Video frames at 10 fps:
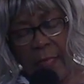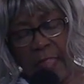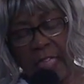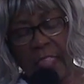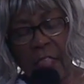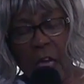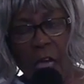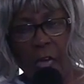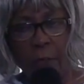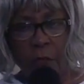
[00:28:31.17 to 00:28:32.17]
that
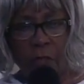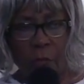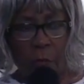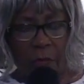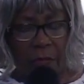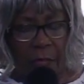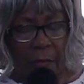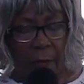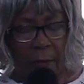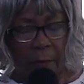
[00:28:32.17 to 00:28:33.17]
God was with
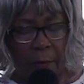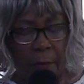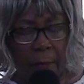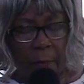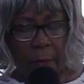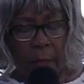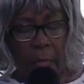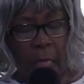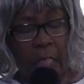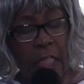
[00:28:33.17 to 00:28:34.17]

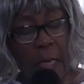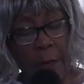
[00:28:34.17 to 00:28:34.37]
them.